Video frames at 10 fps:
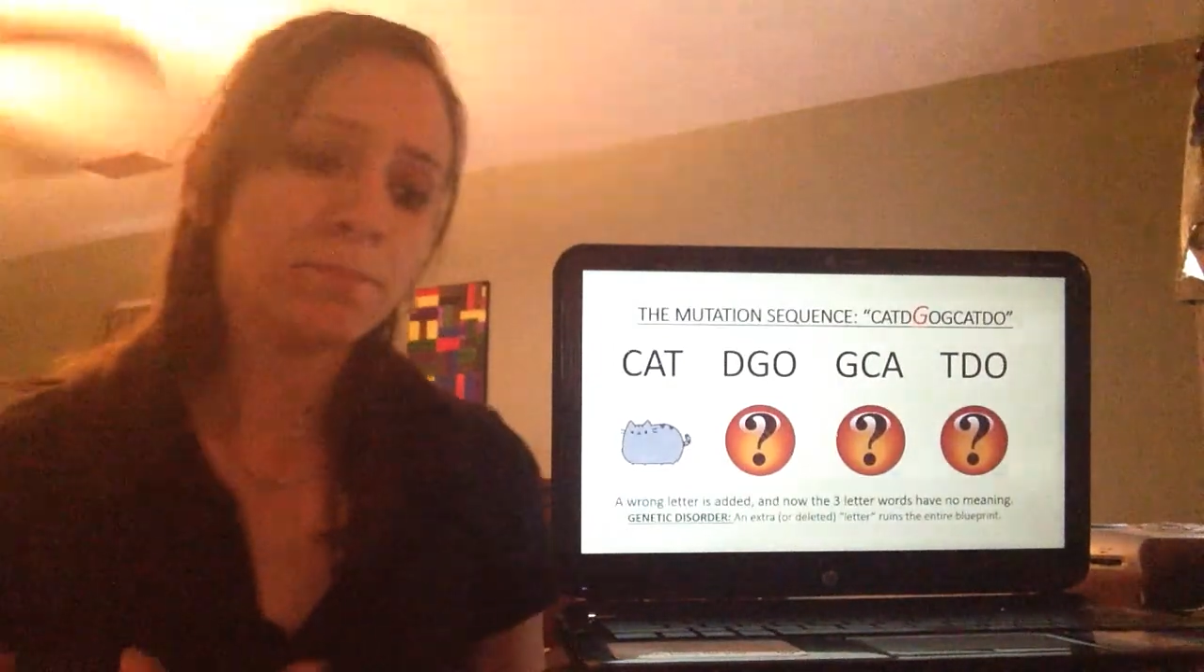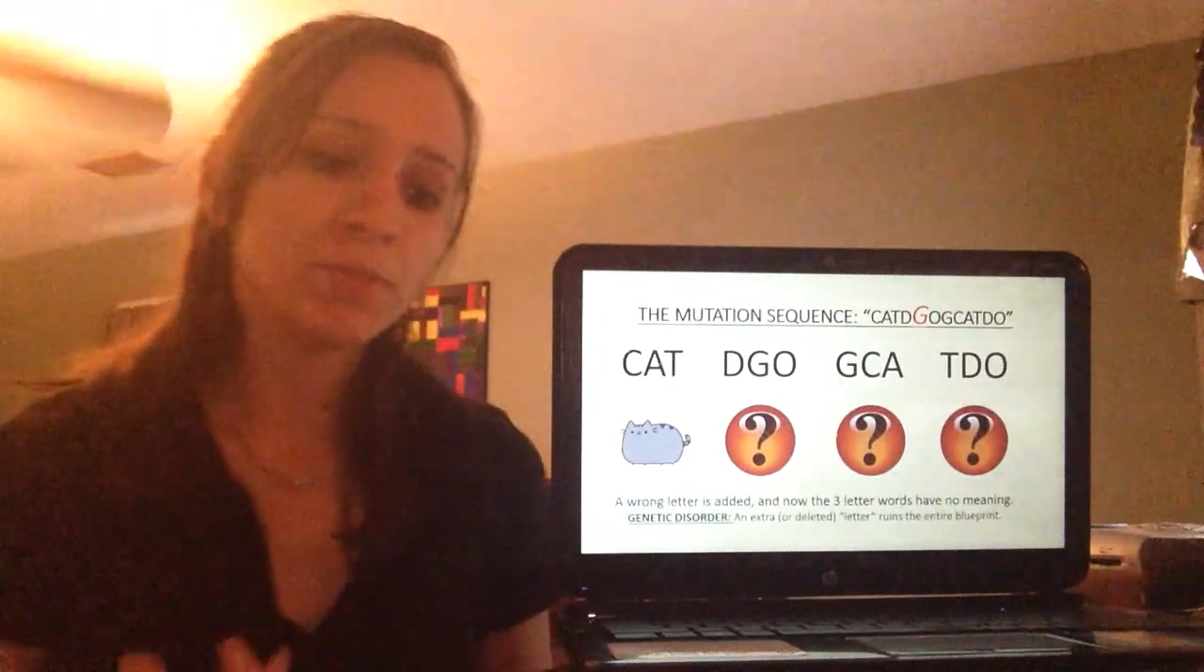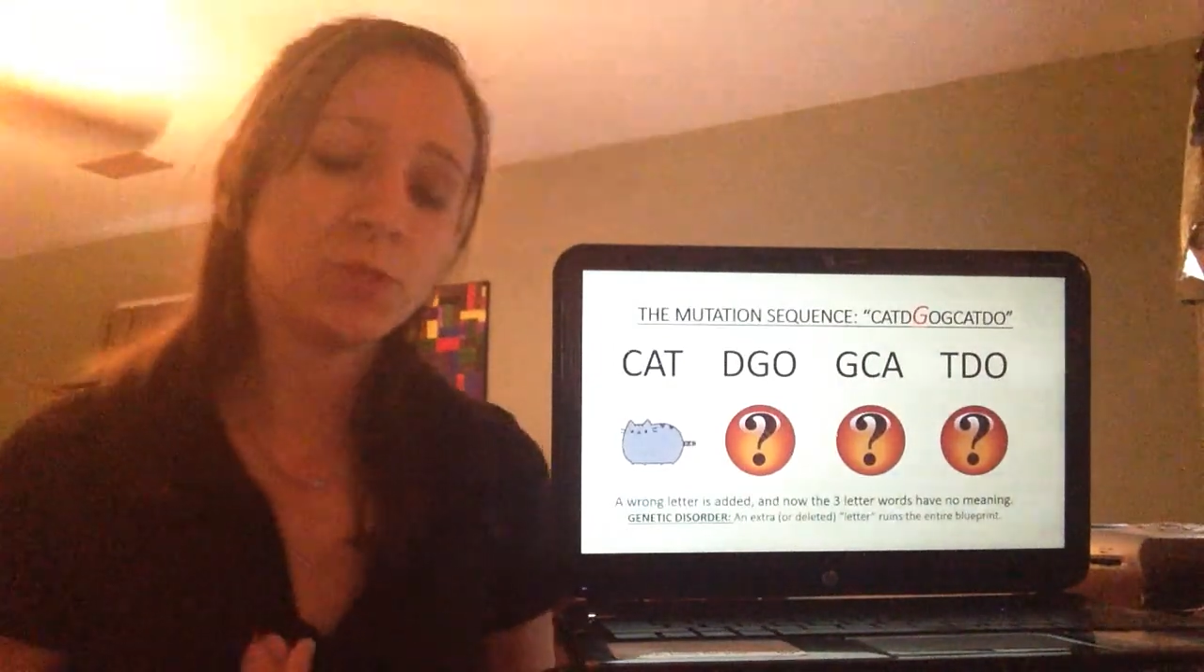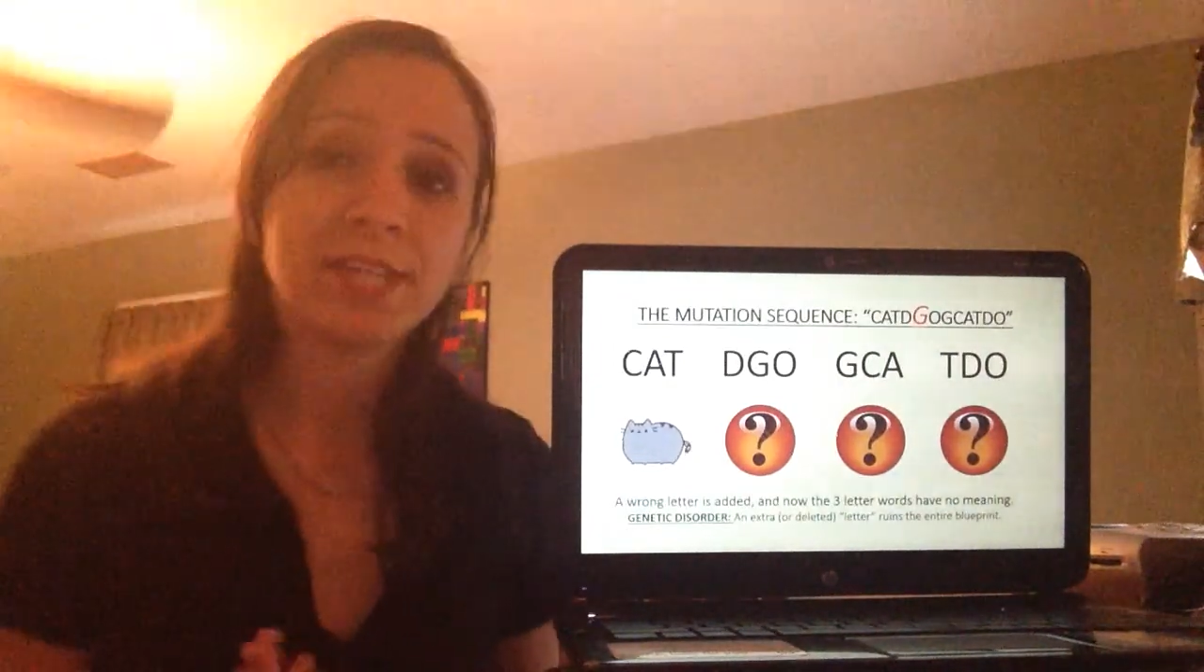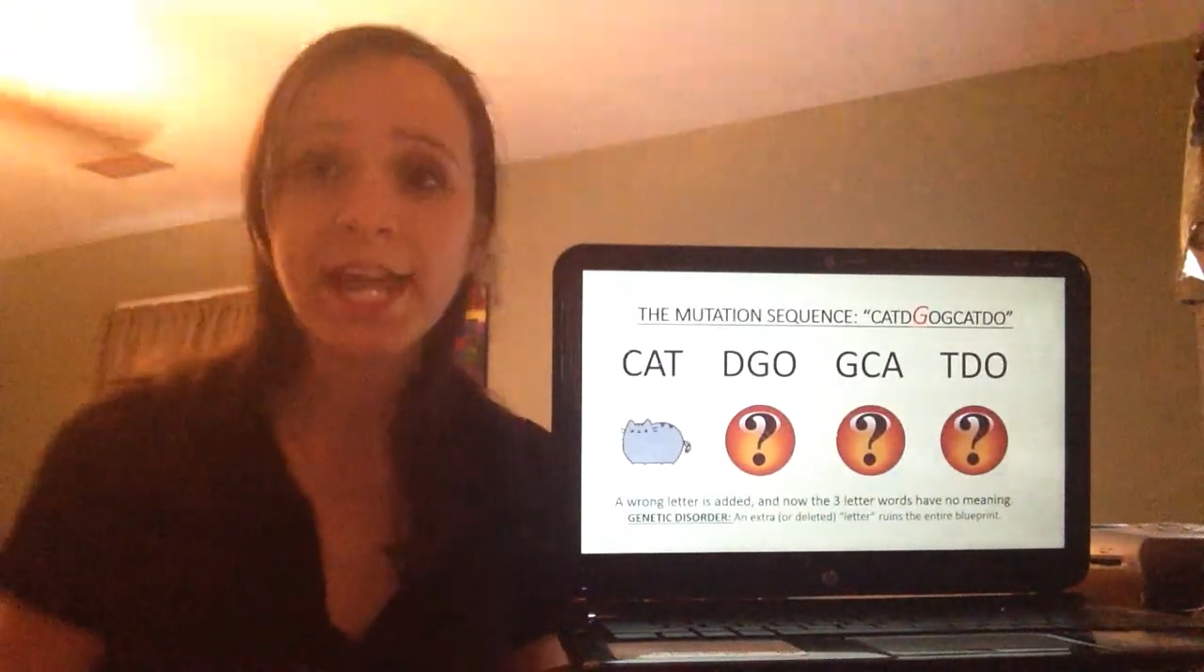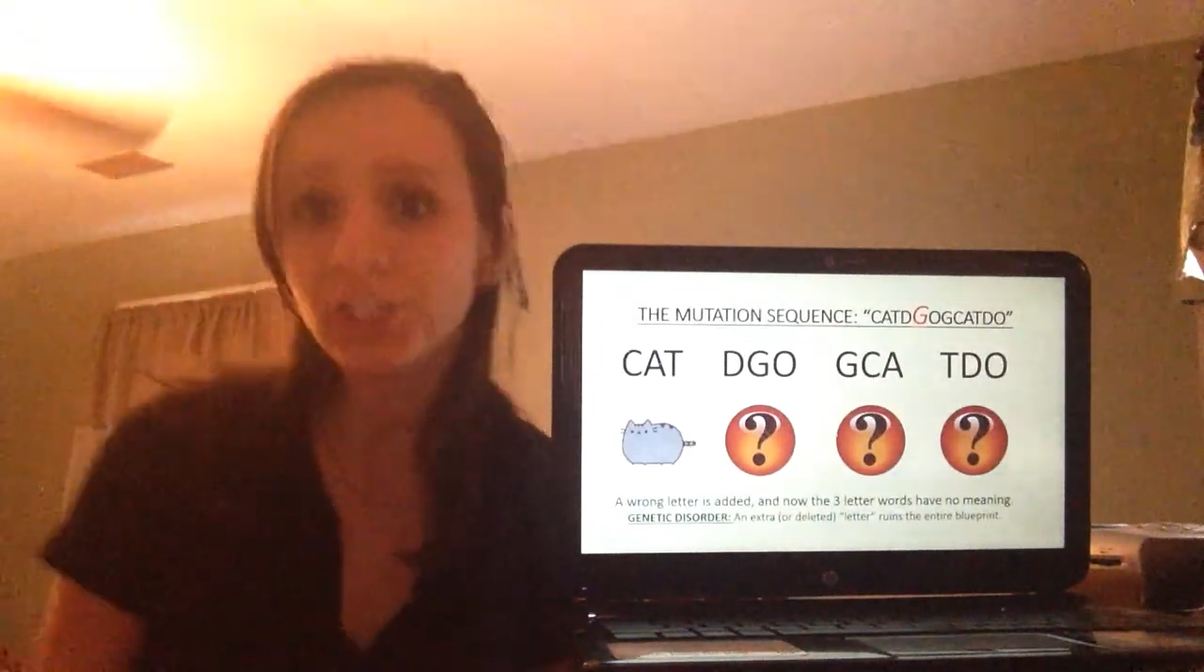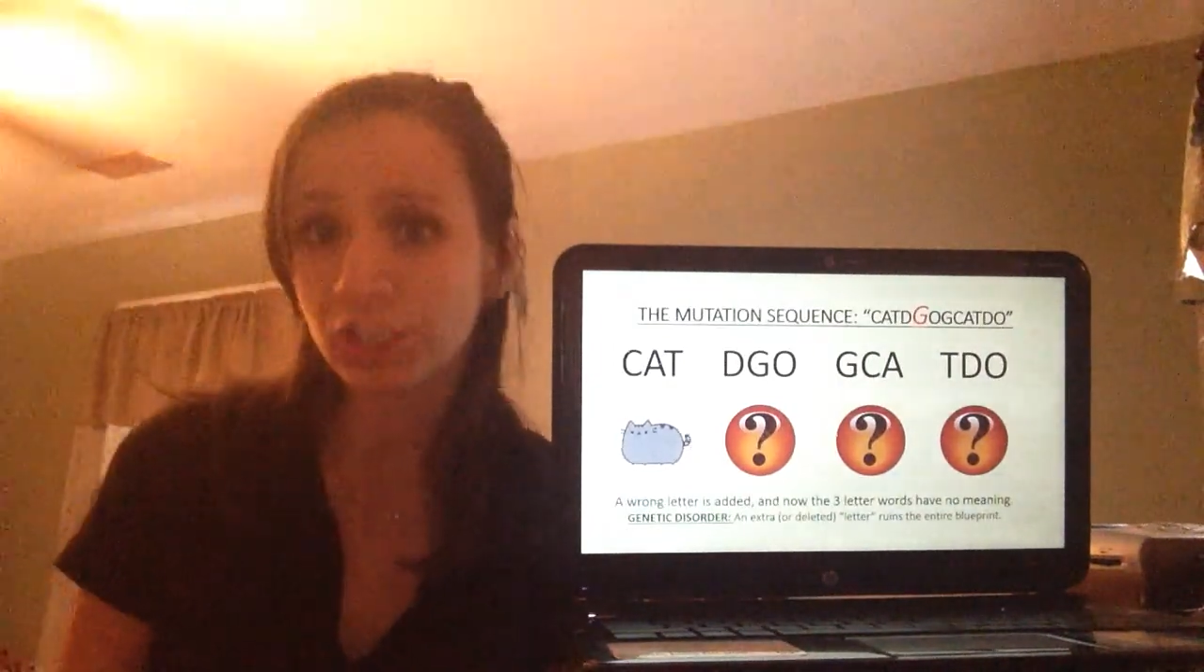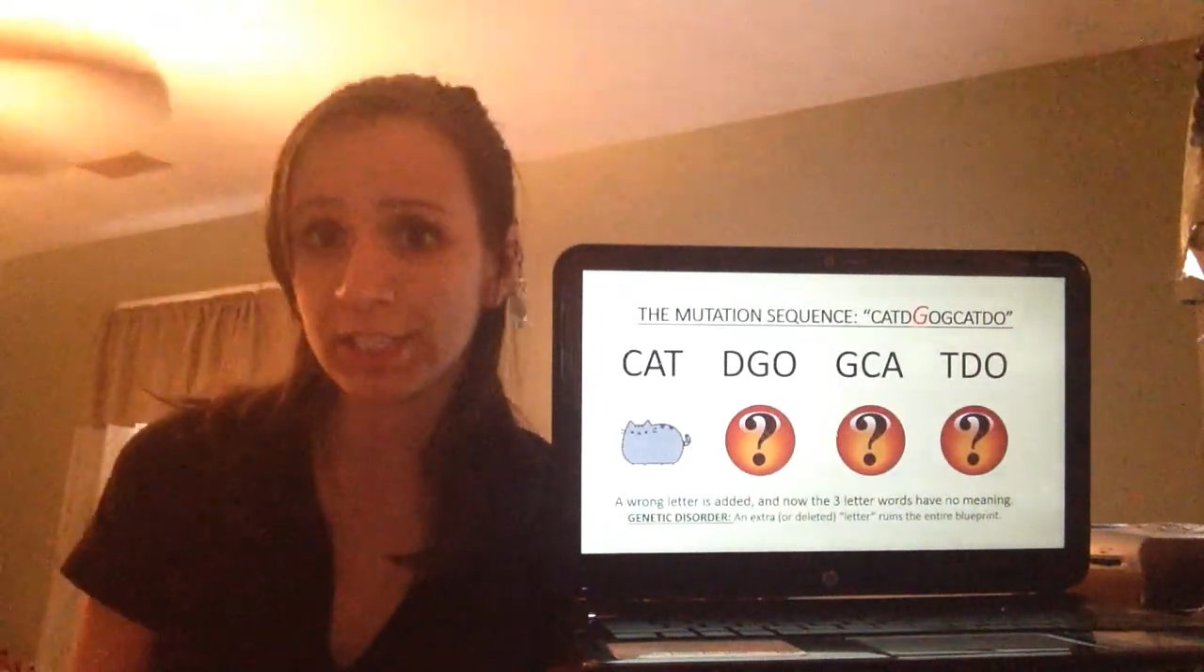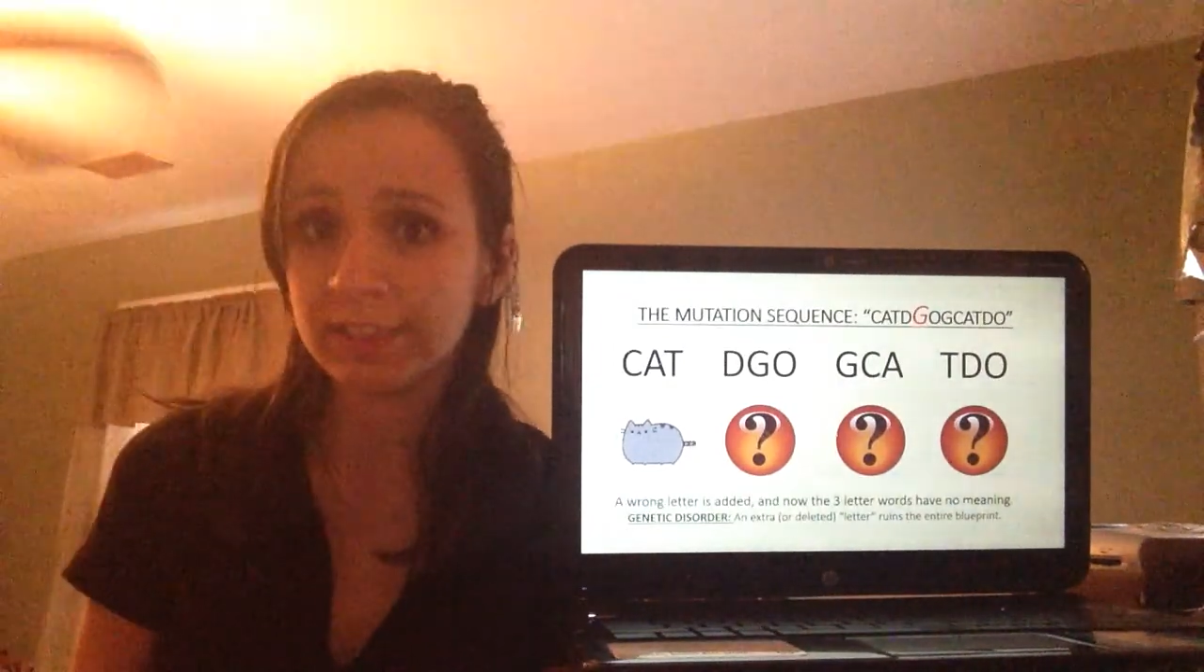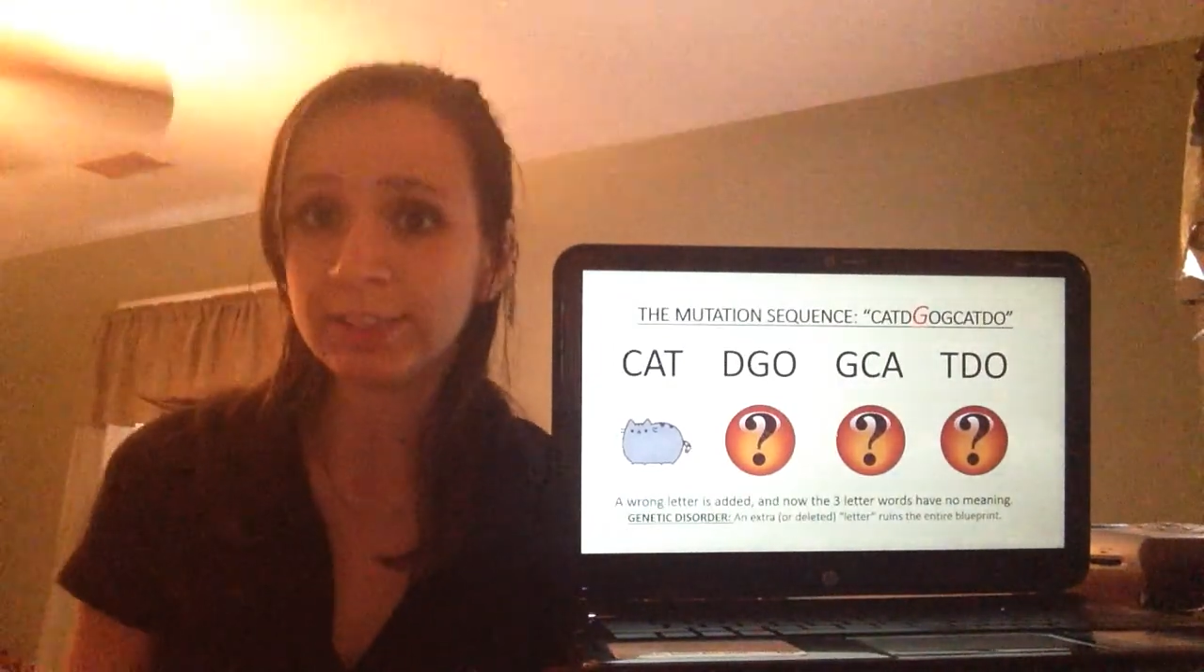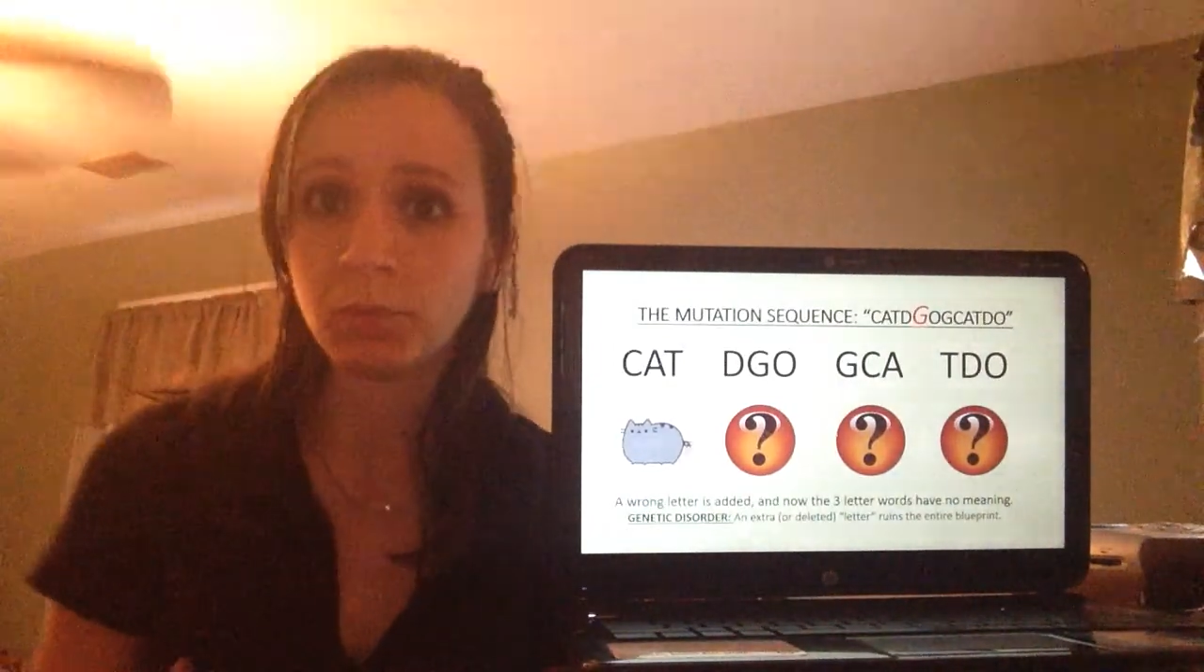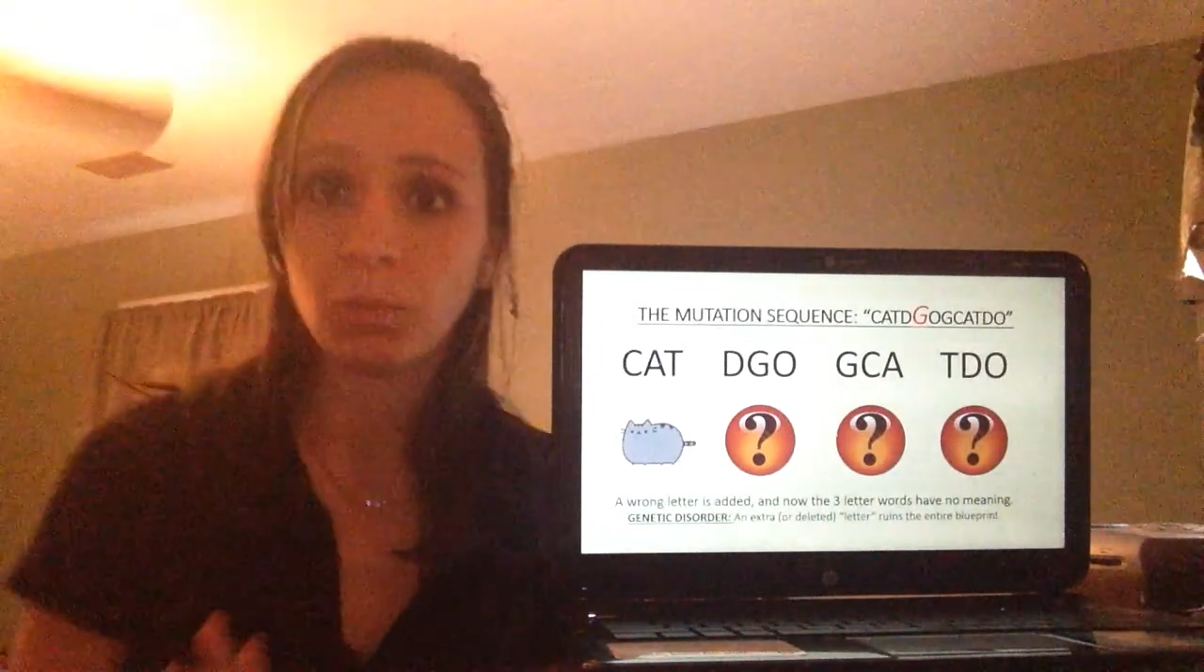Mutations